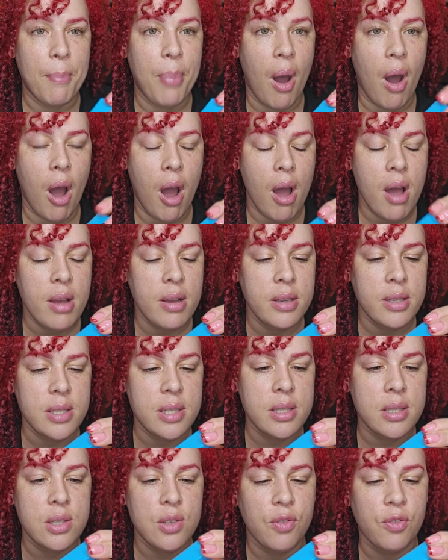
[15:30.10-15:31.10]

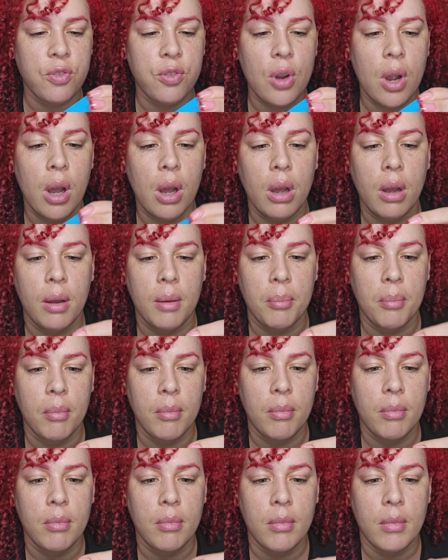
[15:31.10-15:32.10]
box
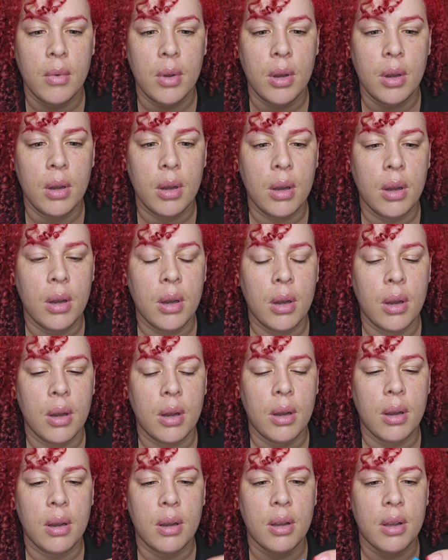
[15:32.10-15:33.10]
from
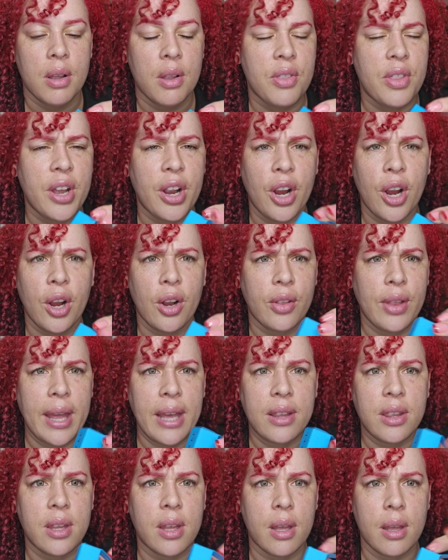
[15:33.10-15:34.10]
their
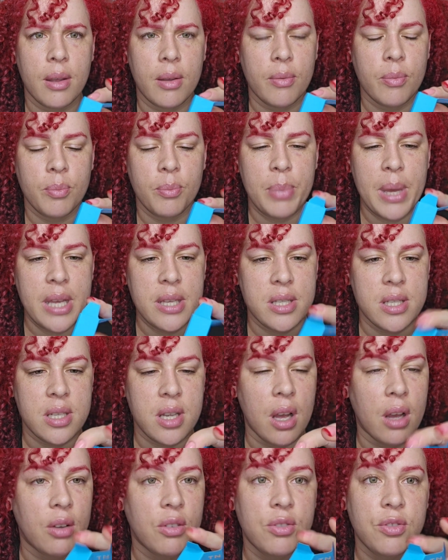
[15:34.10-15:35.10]
like the best
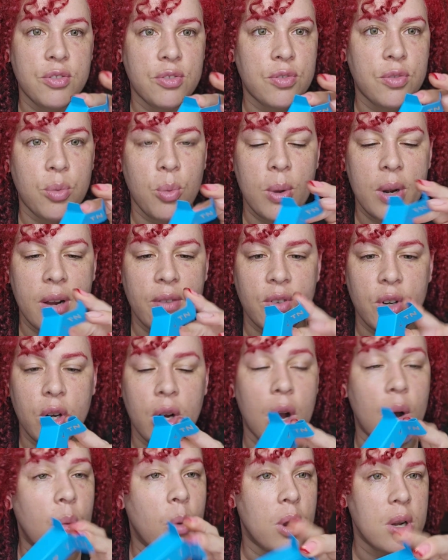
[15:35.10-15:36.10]
of whatever
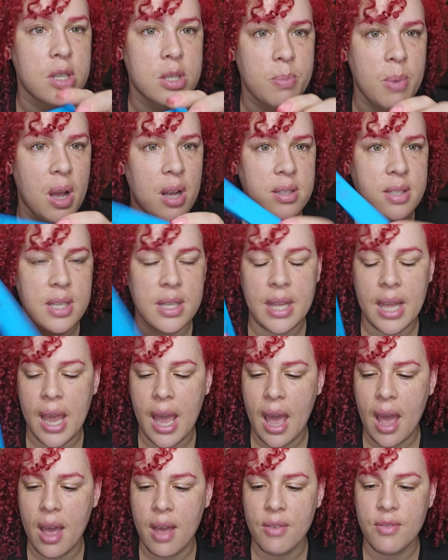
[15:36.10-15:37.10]
awards box that they
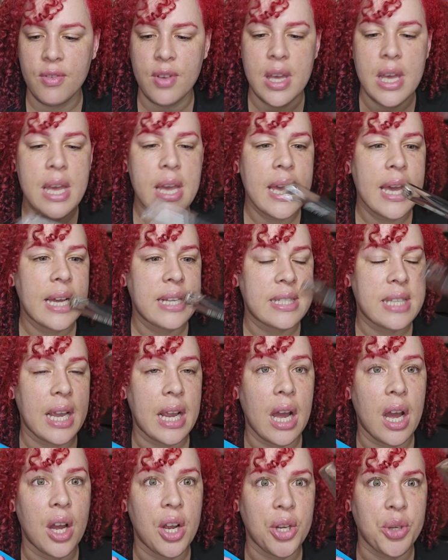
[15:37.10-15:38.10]
have. It's like
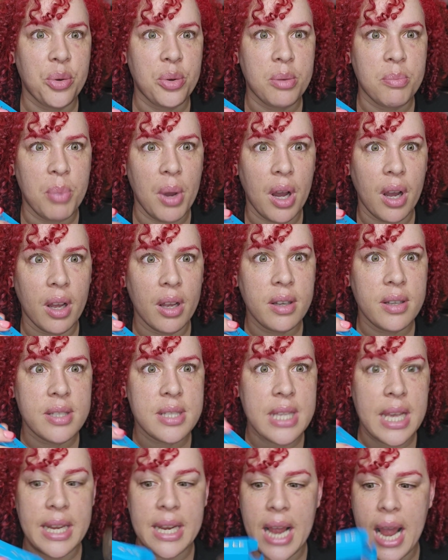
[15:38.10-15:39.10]

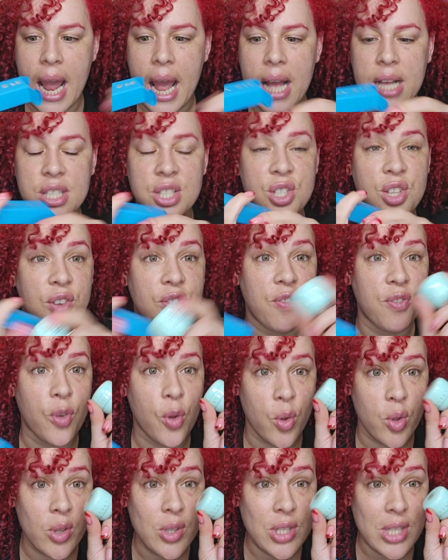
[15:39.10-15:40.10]
$100 and it has the
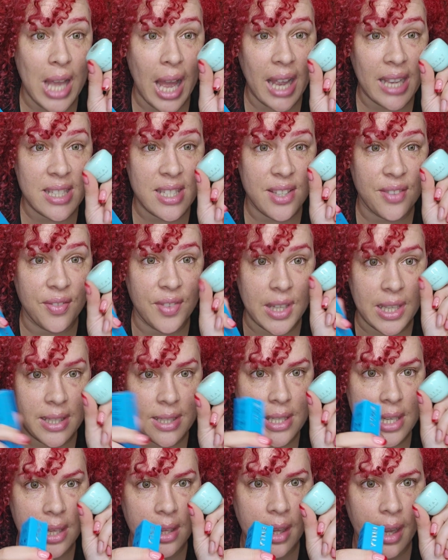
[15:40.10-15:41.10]
full size of
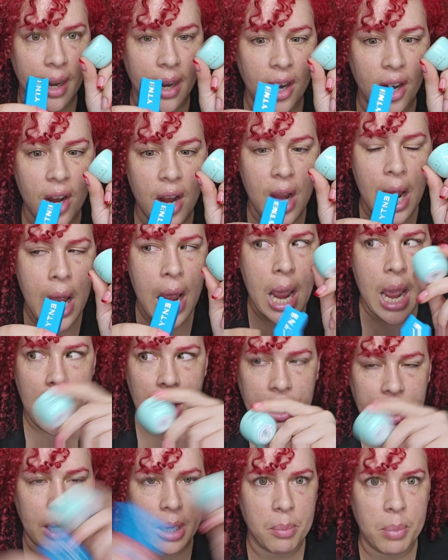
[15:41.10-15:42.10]
this in there
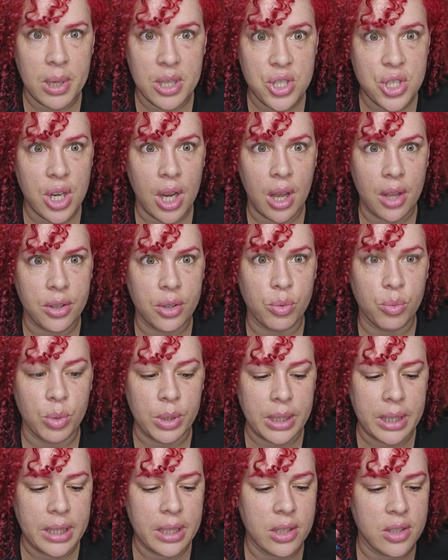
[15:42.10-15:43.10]
and like a bunch of other
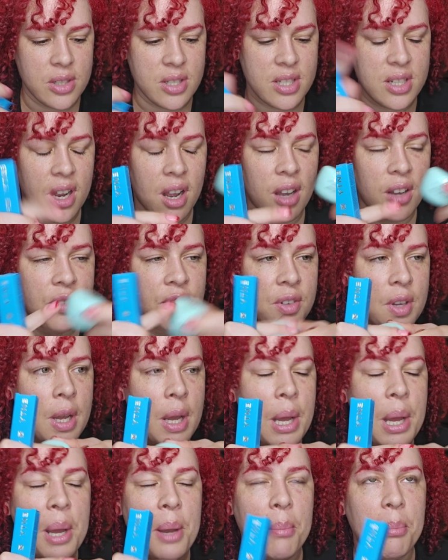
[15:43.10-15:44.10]
really good stuff.
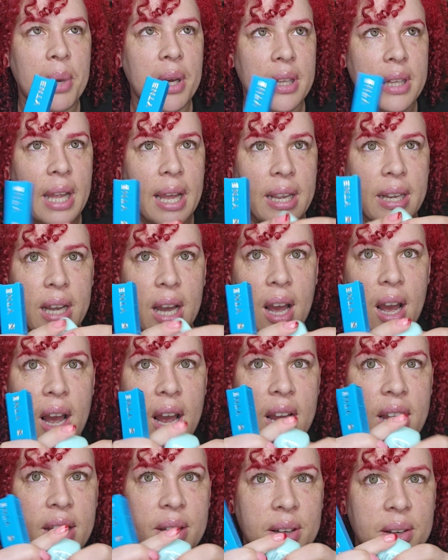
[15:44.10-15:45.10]
But like
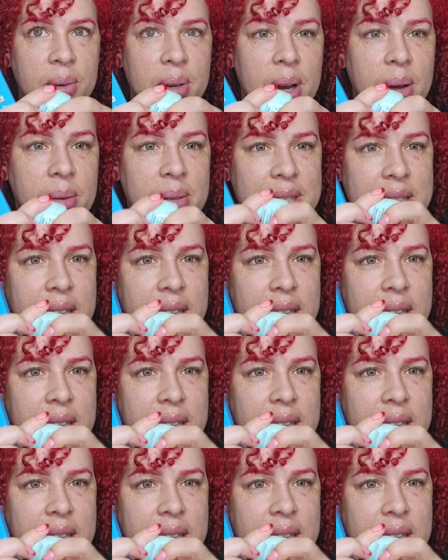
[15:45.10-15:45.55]
I was